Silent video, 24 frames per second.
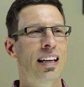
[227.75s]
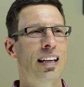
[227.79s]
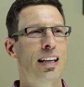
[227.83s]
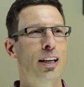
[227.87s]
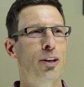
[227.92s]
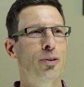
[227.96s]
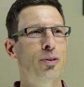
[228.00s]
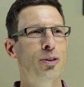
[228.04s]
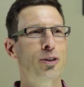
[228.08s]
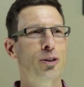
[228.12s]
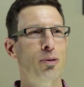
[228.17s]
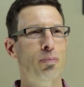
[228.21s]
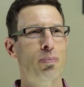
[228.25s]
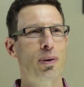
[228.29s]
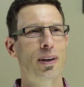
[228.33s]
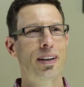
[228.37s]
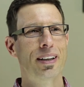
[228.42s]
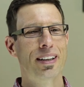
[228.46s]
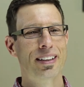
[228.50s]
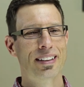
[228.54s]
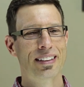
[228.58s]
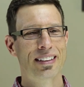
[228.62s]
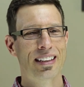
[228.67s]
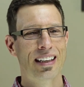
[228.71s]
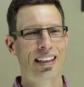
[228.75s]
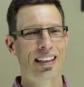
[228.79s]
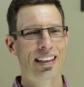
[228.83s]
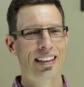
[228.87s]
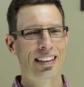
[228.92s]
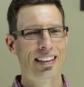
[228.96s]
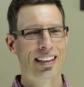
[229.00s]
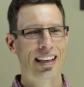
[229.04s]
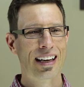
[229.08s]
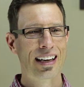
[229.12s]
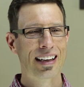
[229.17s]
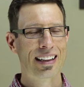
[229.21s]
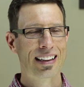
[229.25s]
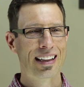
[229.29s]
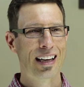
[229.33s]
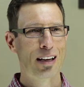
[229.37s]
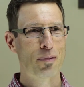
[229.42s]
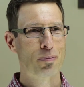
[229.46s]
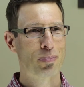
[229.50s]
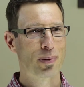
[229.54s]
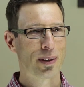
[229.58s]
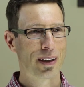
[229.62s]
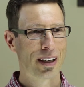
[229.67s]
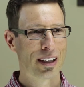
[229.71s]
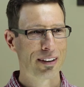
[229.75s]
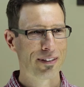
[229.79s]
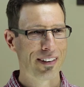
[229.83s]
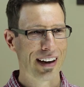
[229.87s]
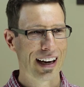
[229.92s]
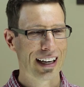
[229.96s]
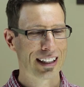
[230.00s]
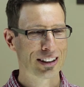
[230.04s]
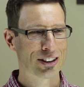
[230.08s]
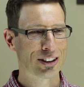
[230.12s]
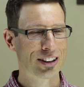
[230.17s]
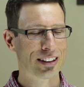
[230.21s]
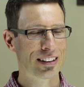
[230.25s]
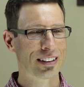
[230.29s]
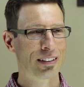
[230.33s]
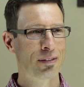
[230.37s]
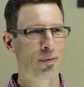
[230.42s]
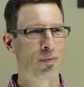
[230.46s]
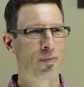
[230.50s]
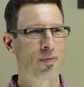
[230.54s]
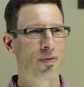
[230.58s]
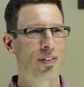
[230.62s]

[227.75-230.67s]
It was upon getting that plan of action